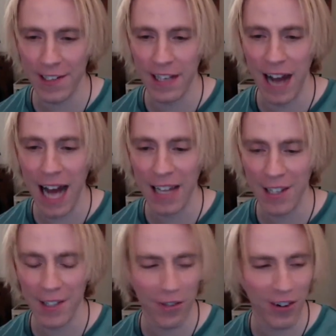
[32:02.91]

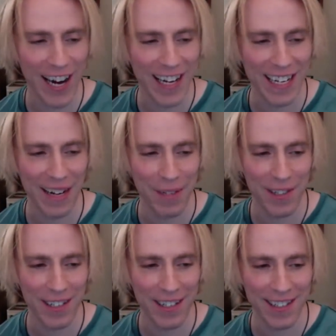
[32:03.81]
Godless Cranium. It's
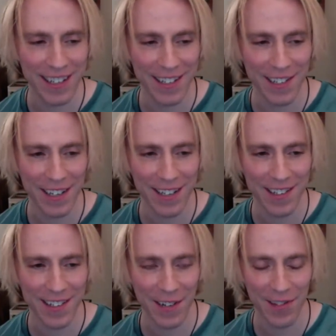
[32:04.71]

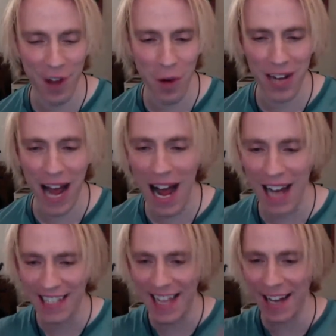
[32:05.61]
there's no God
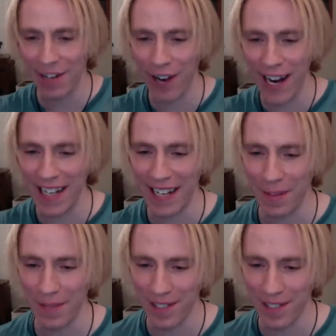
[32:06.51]
in that cranium.